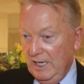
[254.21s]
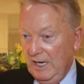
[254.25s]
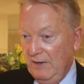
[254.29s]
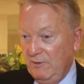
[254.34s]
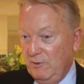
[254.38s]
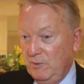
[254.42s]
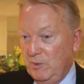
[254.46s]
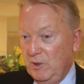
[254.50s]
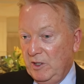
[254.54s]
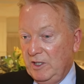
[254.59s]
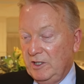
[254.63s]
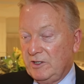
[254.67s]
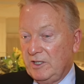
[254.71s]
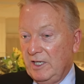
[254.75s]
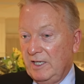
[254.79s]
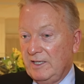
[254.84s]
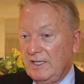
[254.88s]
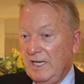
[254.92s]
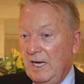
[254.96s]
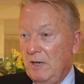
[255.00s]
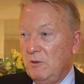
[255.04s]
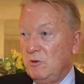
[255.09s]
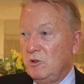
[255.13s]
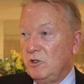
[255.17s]
Everybody said
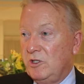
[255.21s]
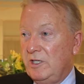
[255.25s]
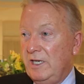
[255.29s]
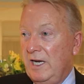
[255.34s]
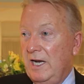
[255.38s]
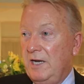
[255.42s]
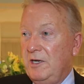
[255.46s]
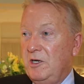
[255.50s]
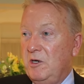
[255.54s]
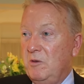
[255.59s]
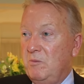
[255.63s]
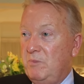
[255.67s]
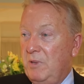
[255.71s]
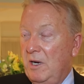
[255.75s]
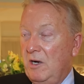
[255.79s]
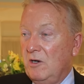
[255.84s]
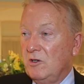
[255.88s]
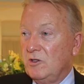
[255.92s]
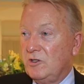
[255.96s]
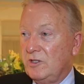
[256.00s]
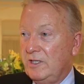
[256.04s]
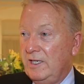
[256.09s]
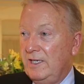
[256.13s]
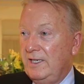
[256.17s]
that was the end of
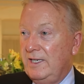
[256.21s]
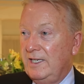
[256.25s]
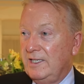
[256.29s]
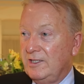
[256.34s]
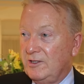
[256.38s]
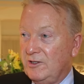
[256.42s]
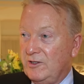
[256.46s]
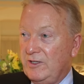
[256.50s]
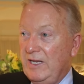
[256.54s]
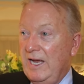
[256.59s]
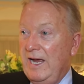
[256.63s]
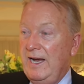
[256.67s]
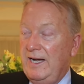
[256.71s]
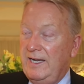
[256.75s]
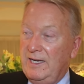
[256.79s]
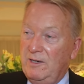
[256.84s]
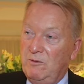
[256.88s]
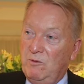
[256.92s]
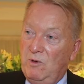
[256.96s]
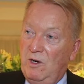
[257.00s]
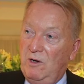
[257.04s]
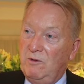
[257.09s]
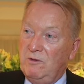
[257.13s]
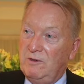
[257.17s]
boxing, it's dead, it
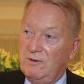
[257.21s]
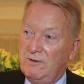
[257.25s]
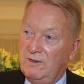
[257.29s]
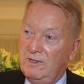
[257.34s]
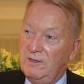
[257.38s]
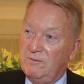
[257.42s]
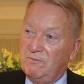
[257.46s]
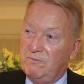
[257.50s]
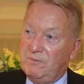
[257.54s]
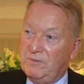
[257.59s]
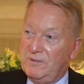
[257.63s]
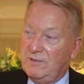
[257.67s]
won't it,